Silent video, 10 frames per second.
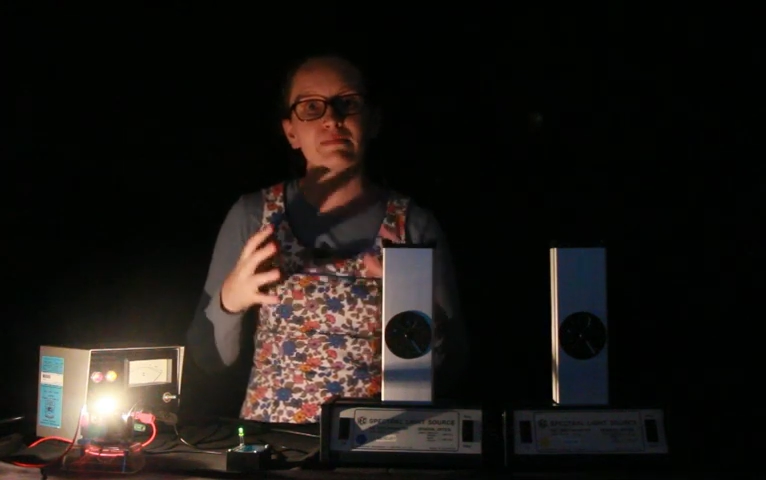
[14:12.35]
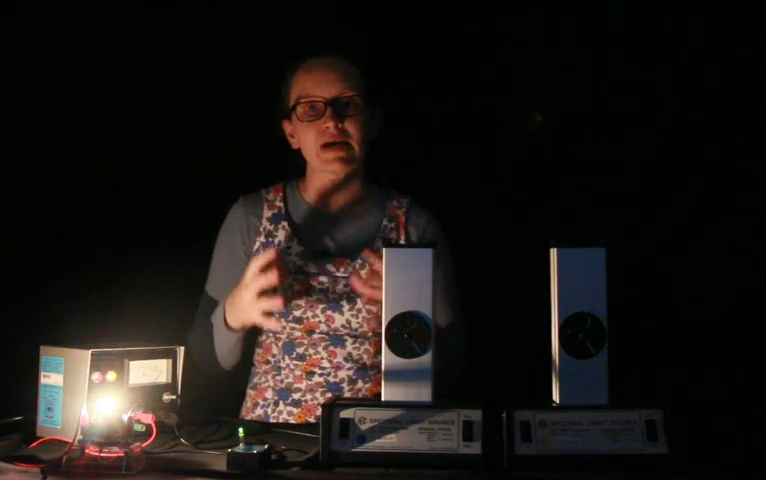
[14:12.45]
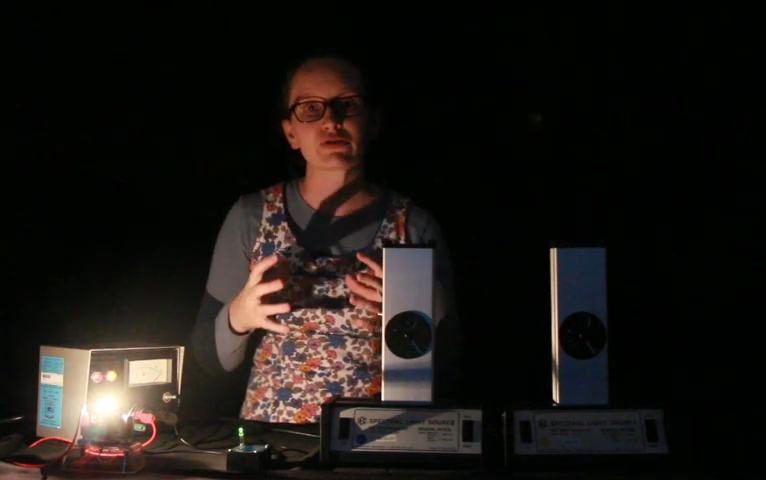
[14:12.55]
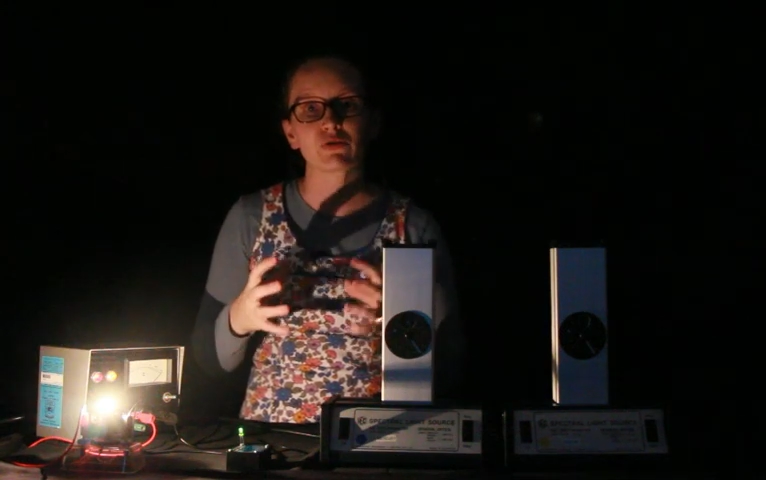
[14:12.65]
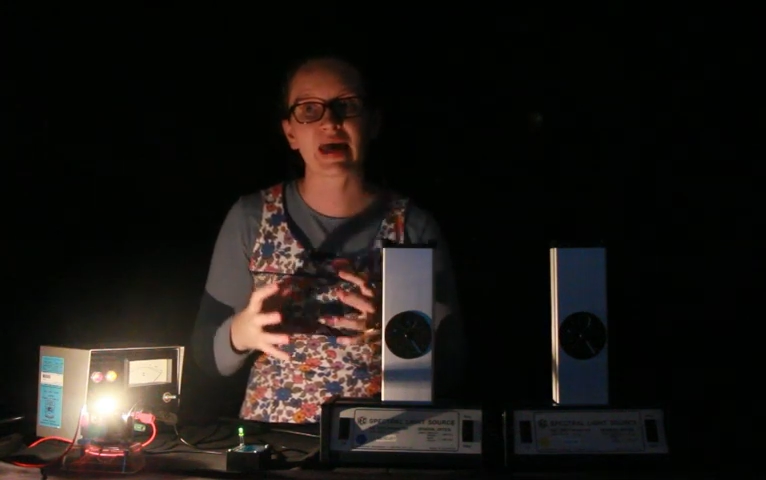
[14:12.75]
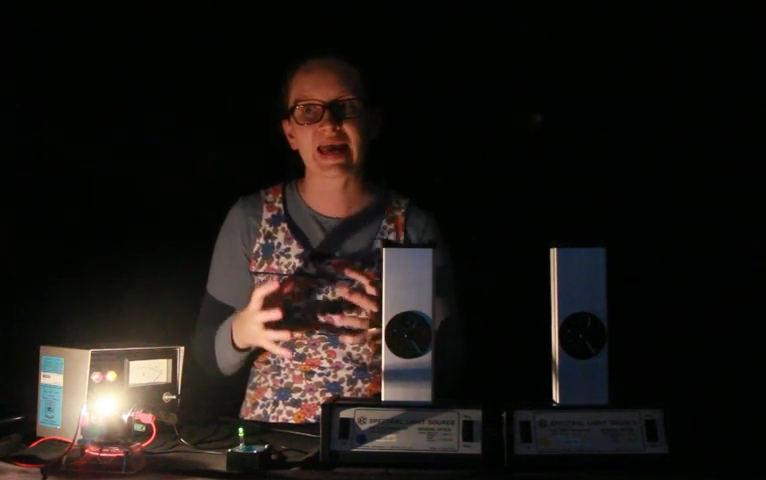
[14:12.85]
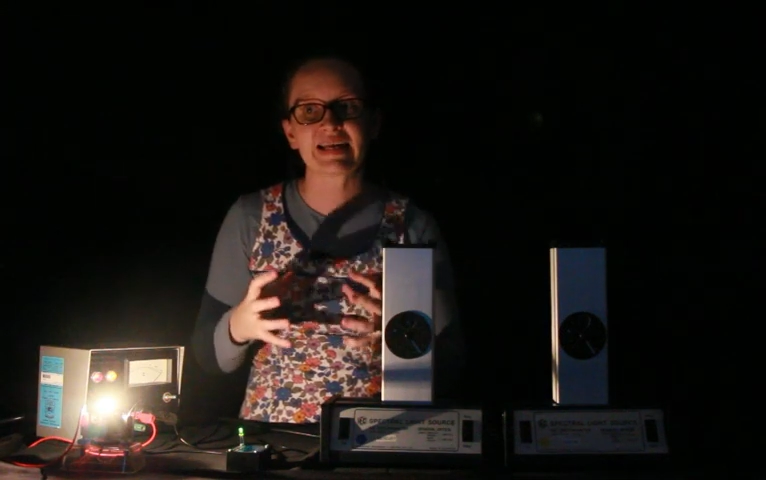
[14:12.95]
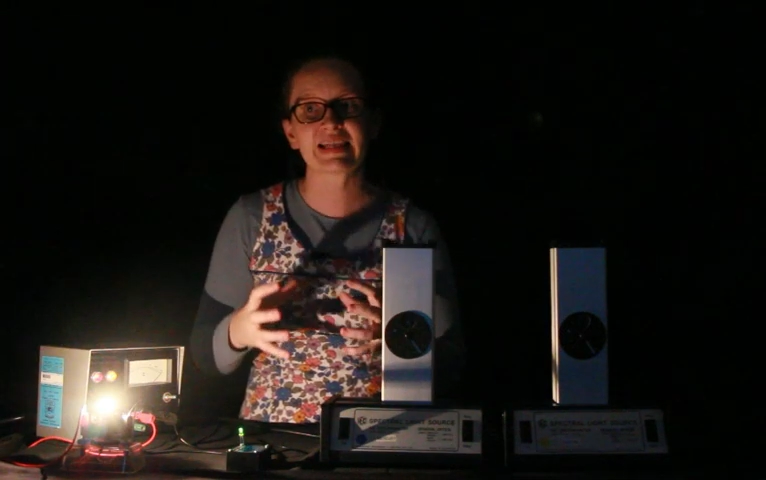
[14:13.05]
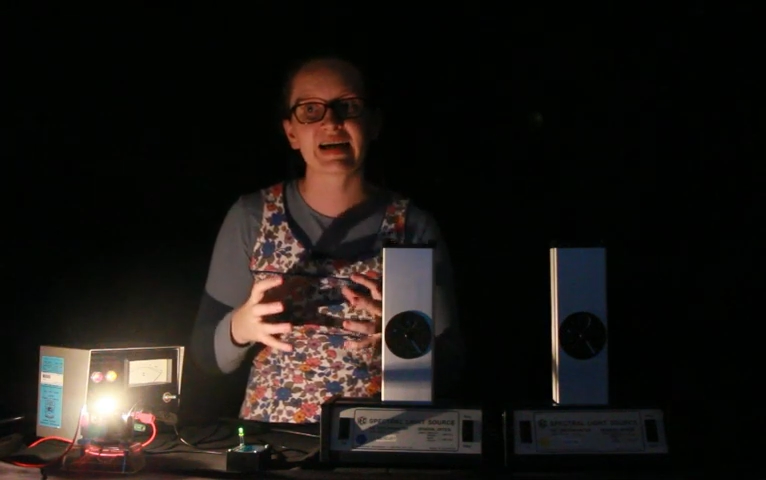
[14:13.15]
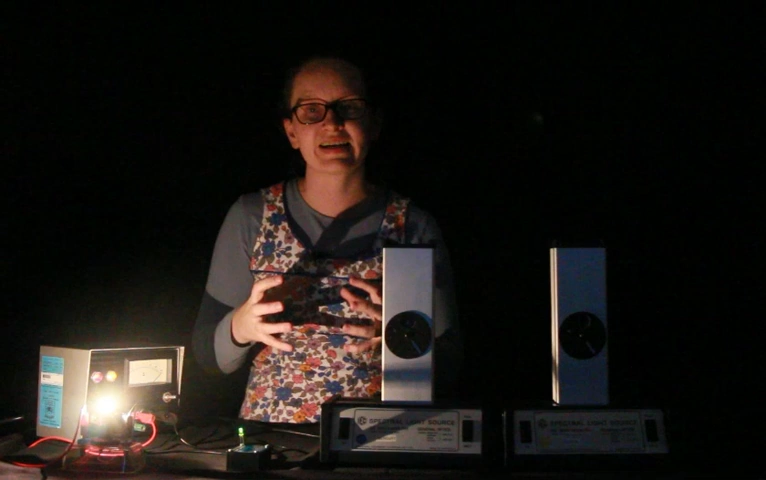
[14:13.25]
metal
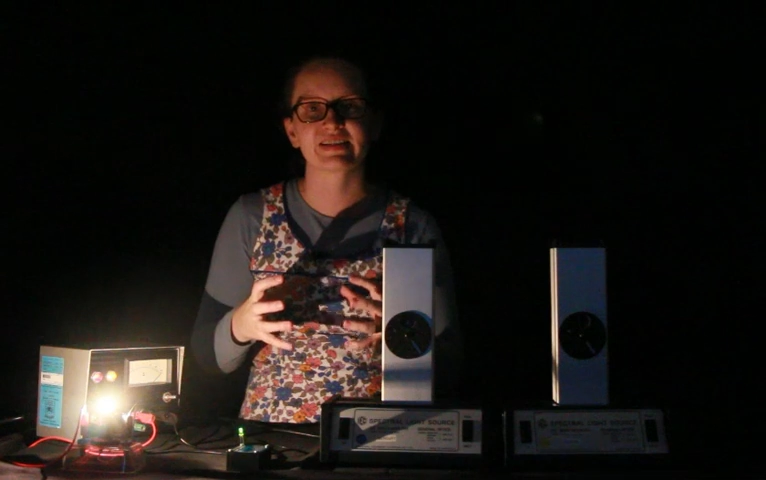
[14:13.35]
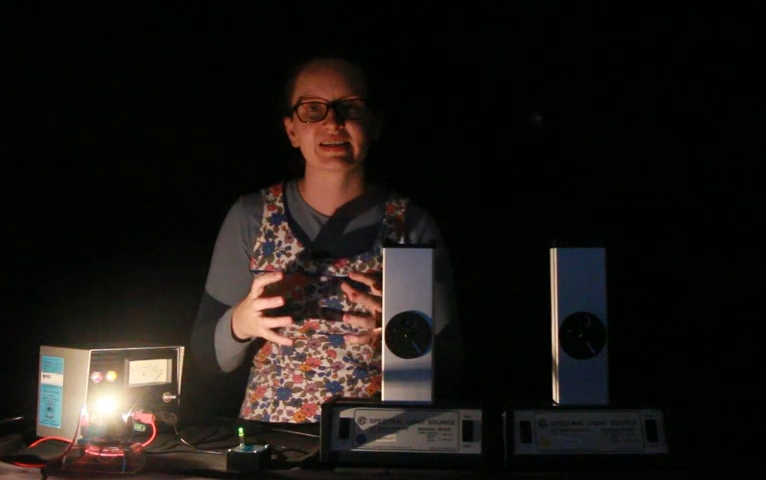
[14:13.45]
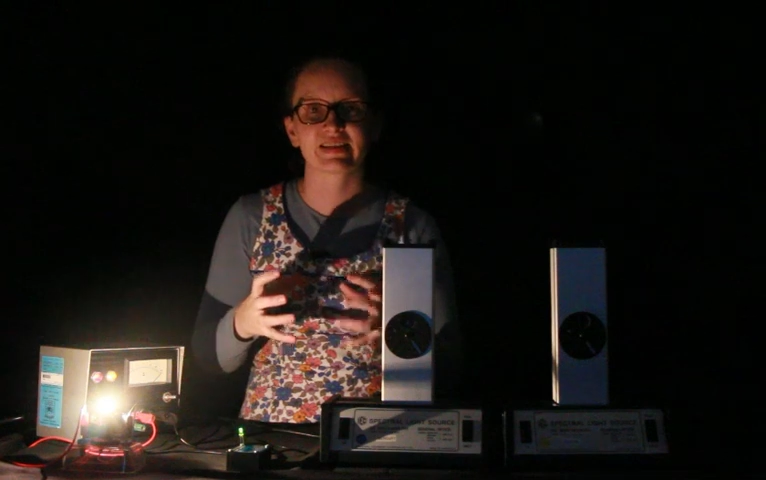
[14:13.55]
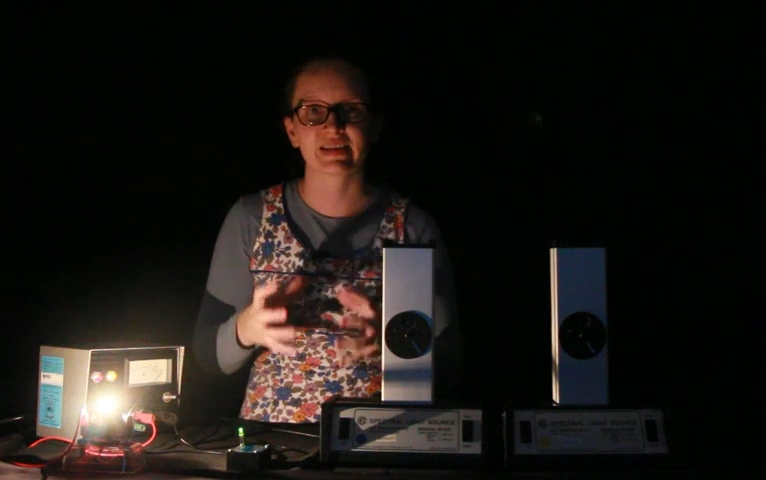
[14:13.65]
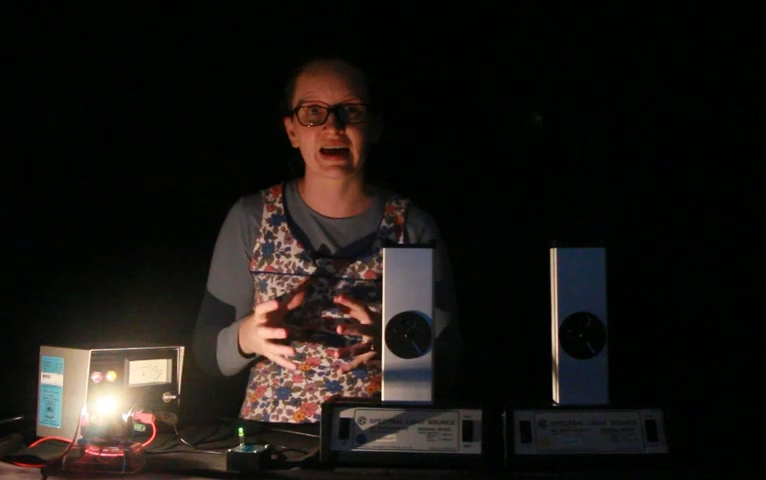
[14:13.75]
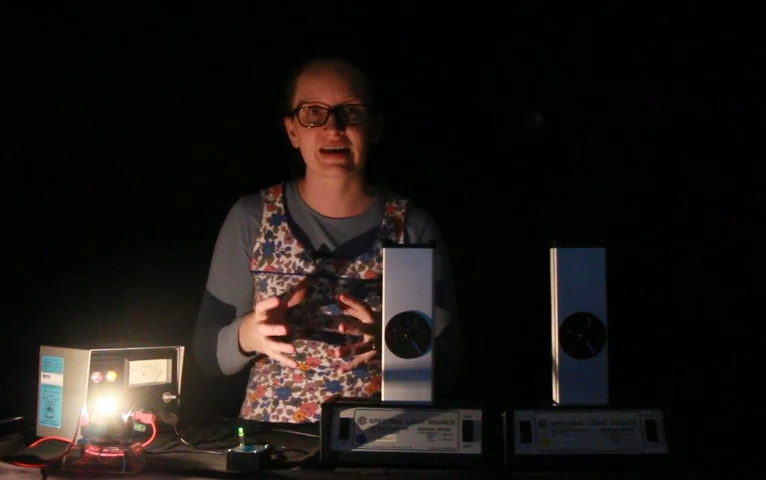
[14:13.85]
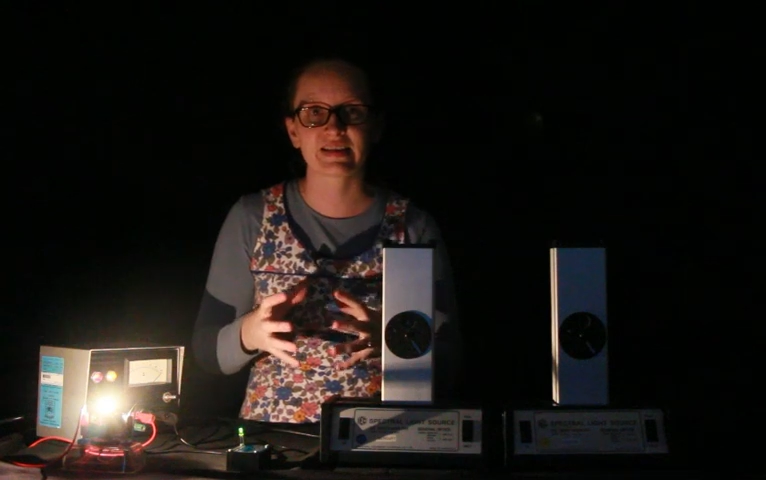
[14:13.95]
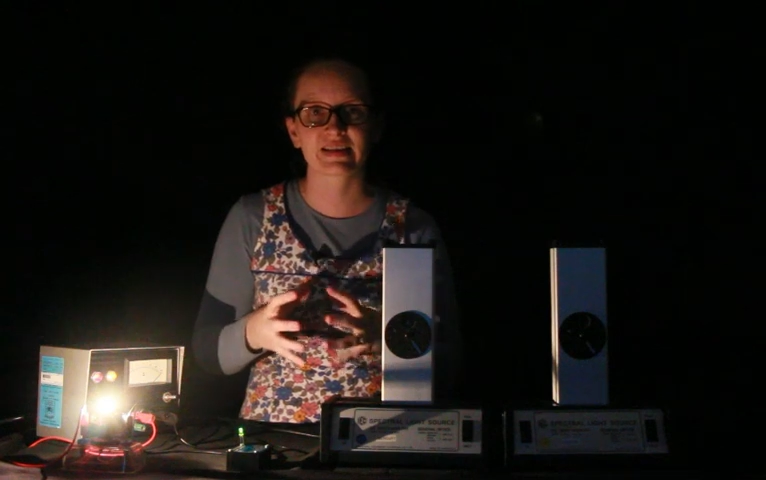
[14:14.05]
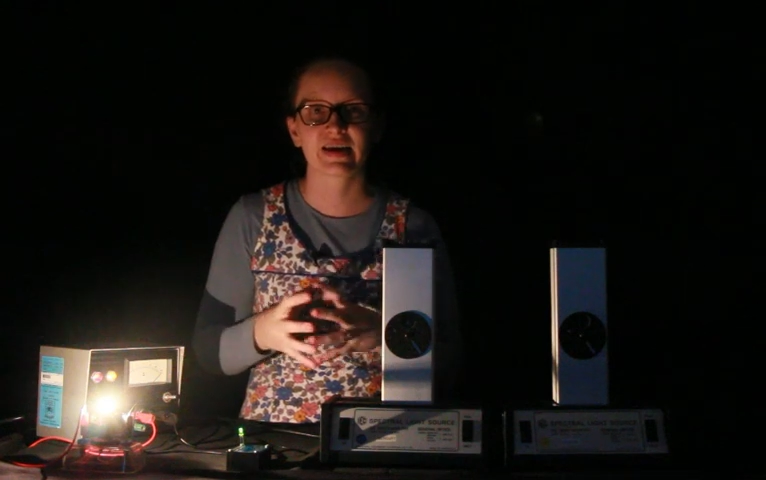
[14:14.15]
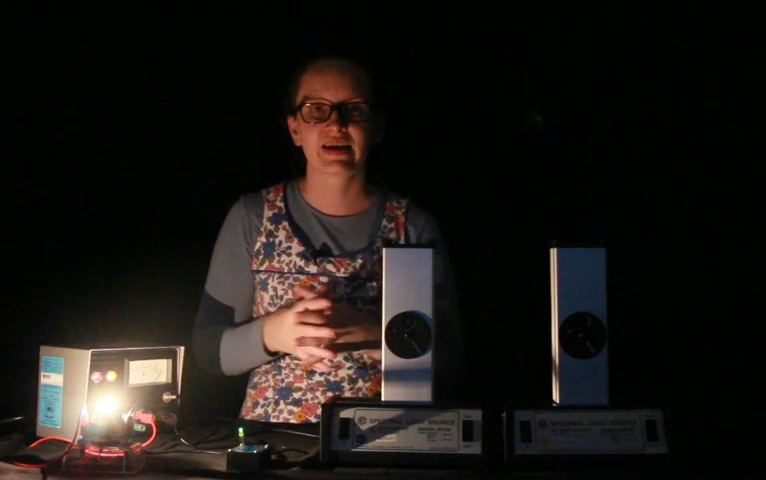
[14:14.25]
halide
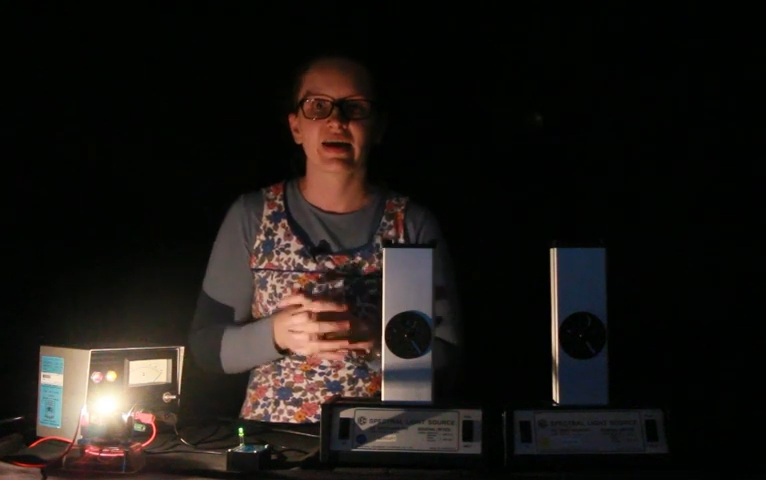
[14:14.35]
lights.